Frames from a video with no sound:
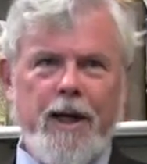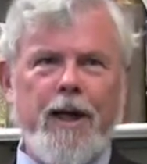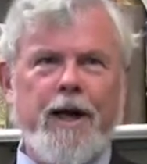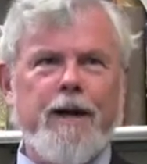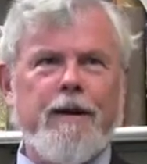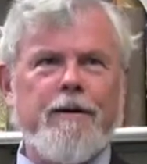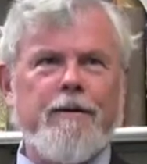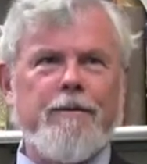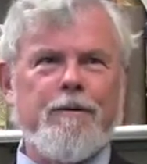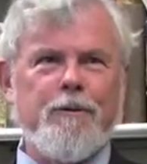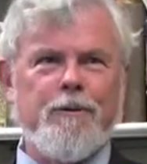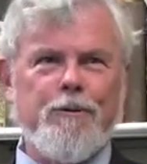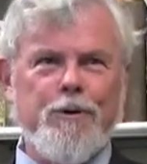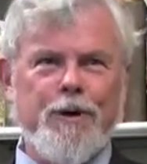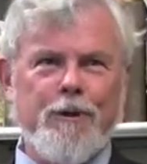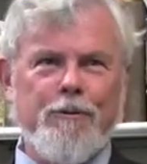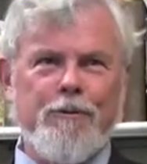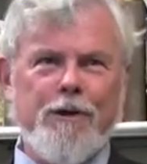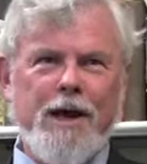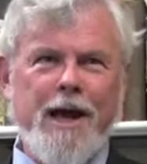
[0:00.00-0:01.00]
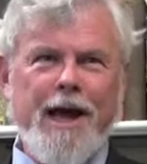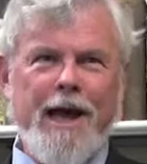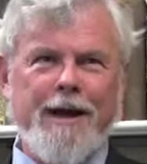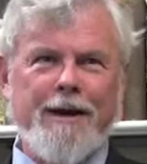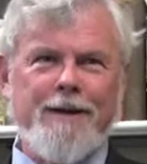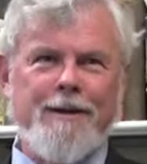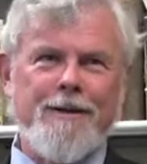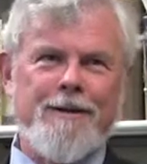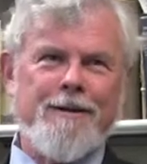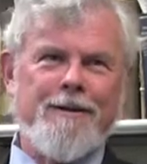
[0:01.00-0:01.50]
and who can
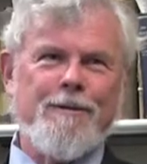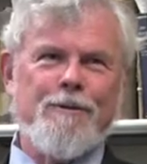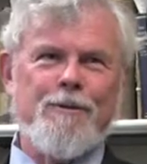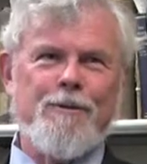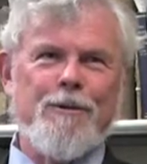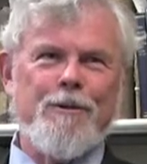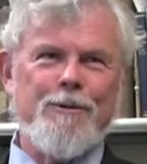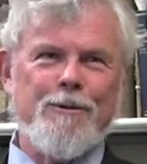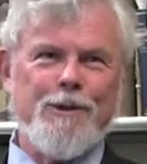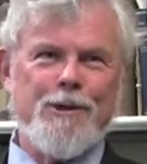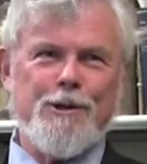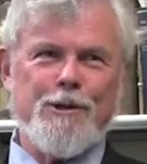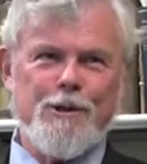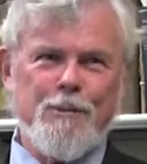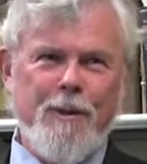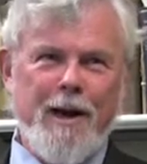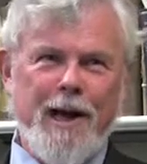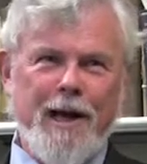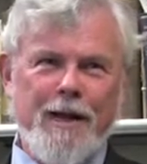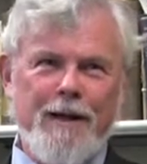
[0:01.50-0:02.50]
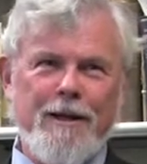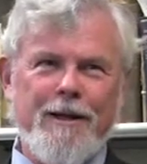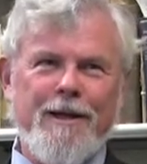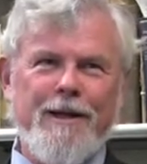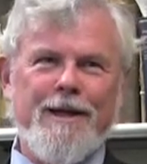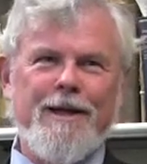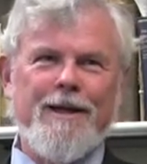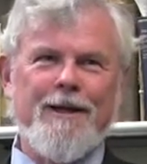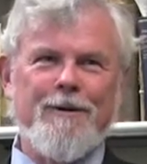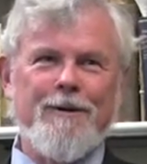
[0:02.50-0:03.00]
react, mm -hmm. who mm-hmm. can smile,
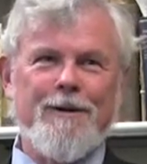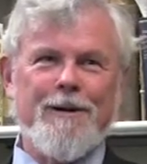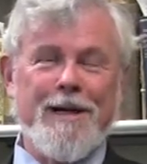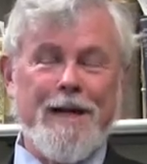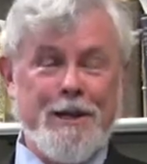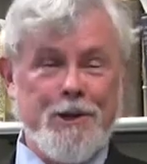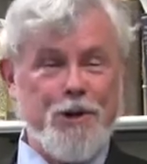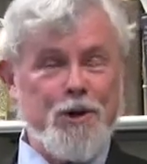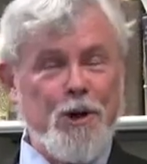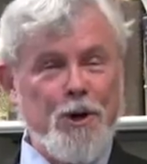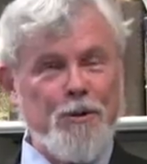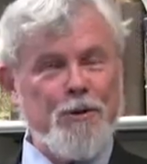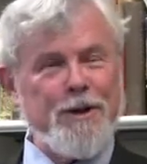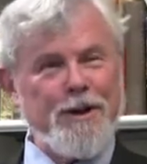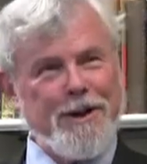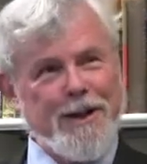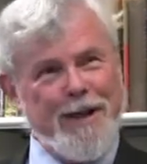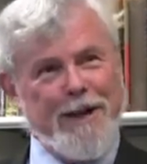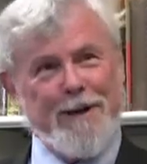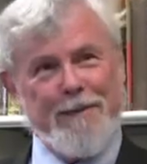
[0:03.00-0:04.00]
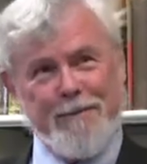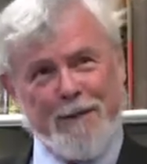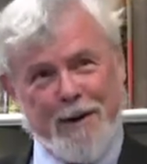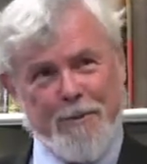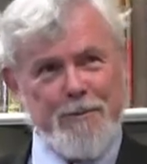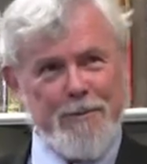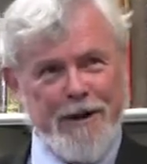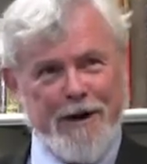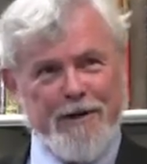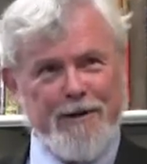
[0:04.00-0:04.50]
or show that they
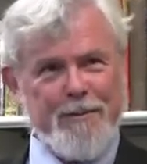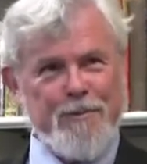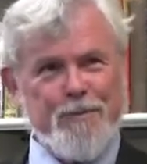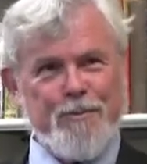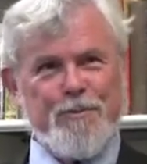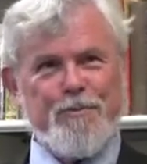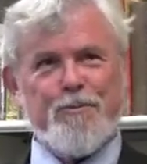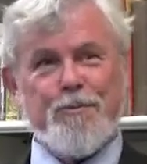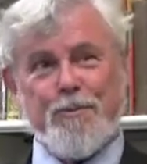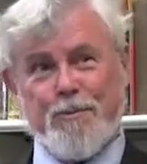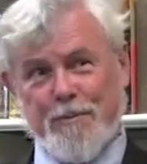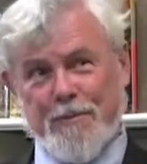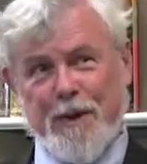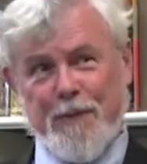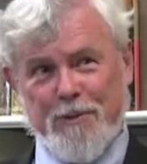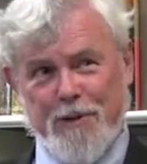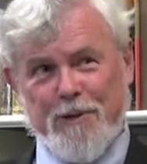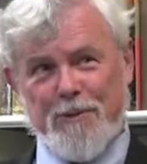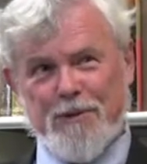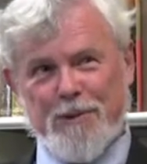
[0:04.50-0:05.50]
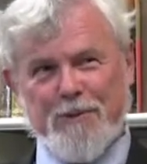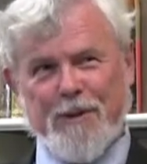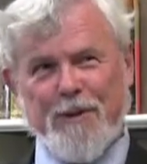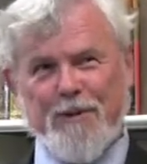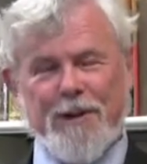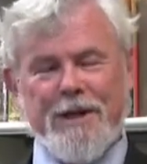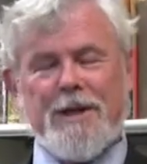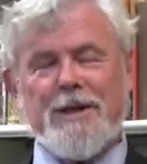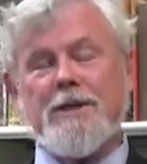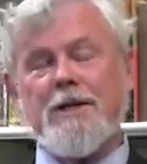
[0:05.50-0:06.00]
are amused by
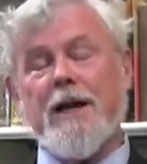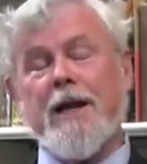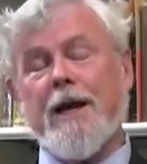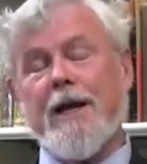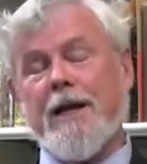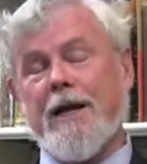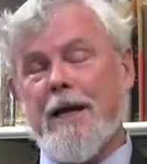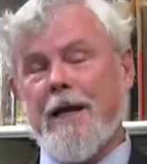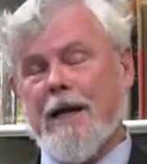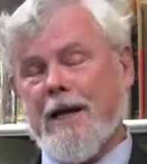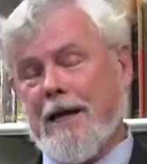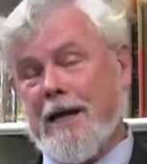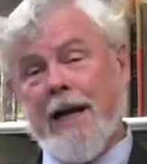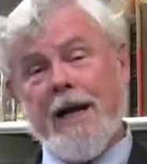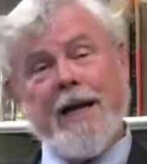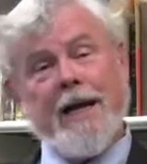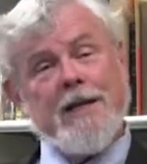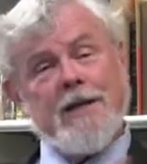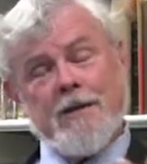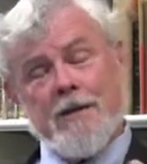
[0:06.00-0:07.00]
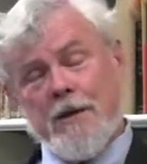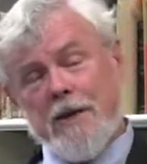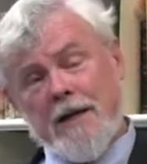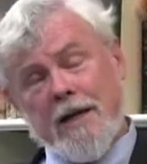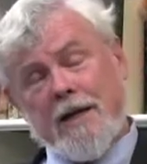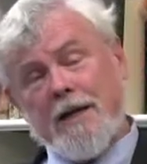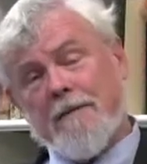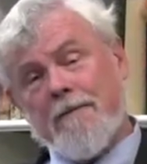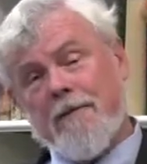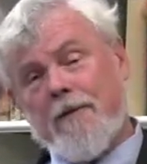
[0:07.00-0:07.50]
what he's saying. Okay, any case, so the
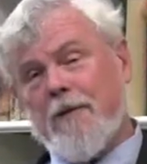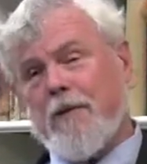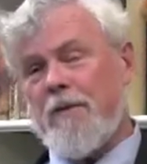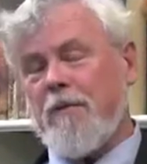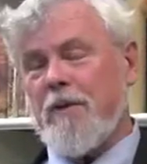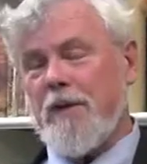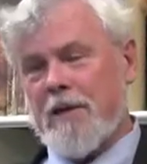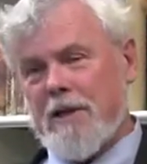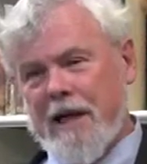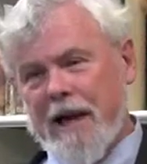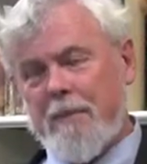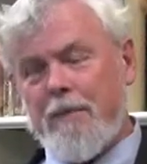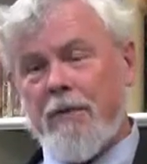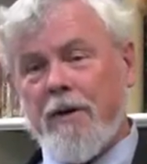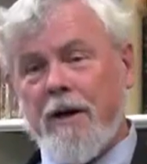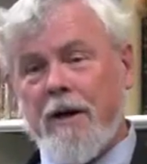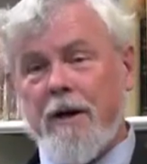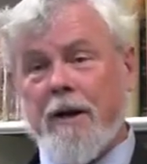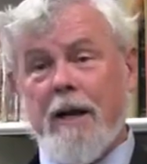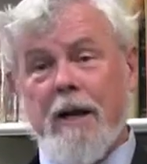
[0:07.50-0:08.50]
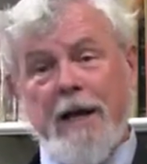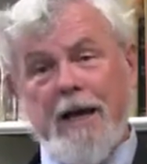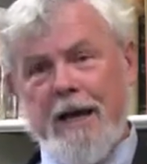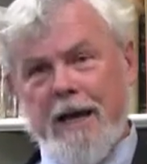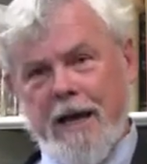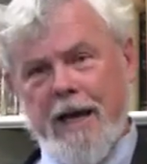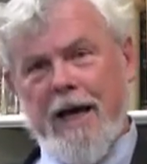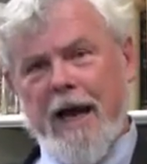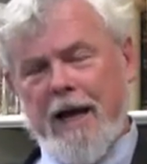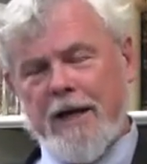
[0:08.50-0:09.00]
dictaphone, the typewriter,
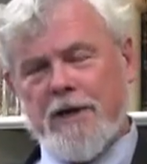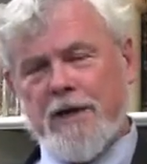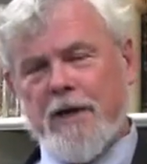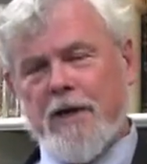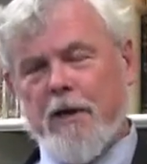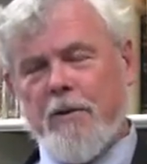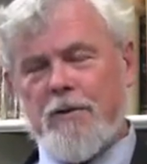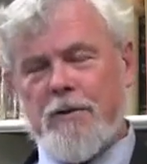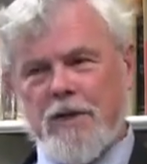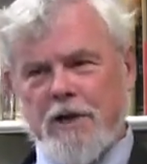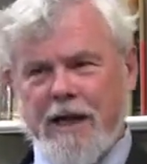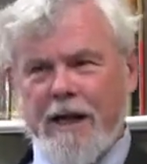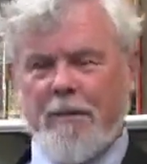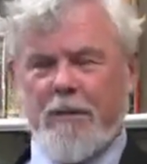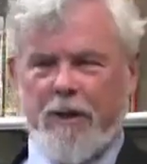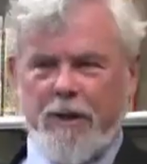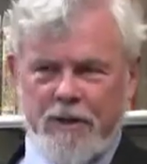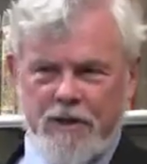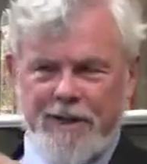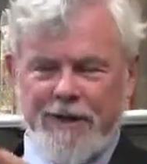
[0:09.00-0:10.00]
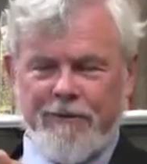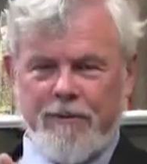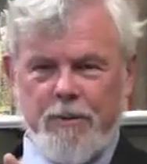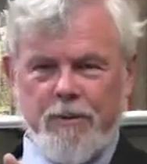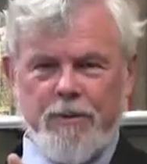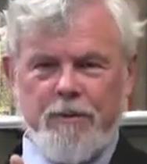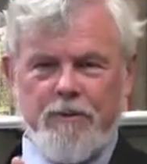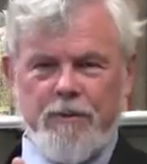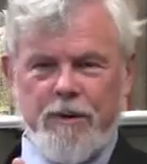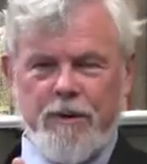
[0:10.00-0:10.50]
he actually owns typewriter at
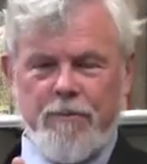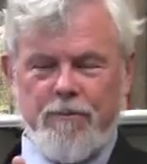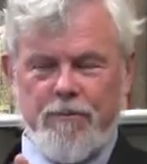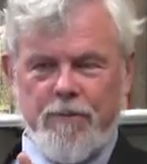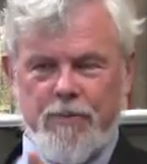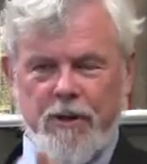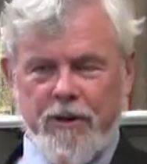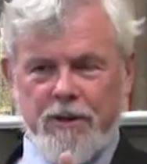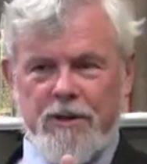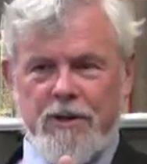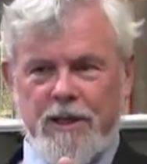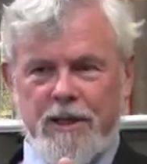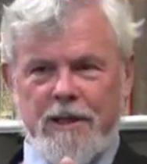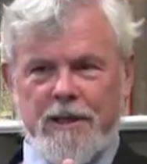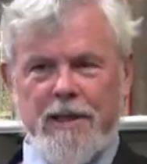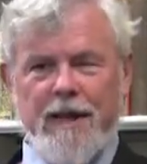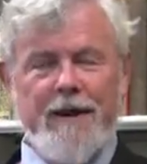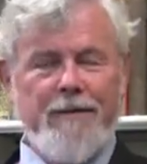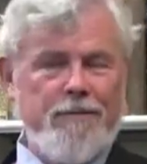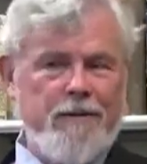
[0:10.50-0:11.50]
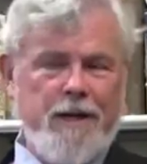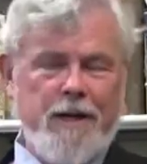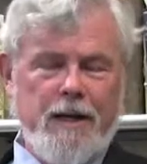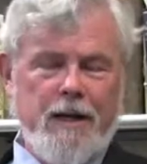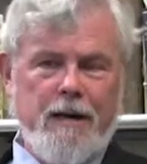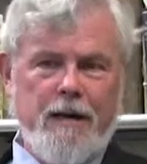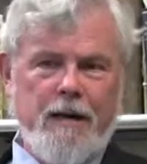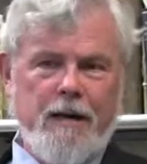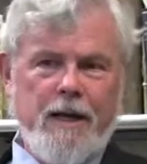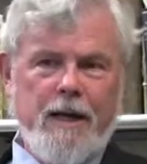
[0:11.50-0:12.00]
several periods in his life, and
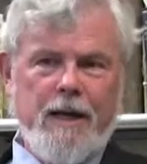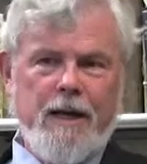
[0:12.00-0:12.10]
he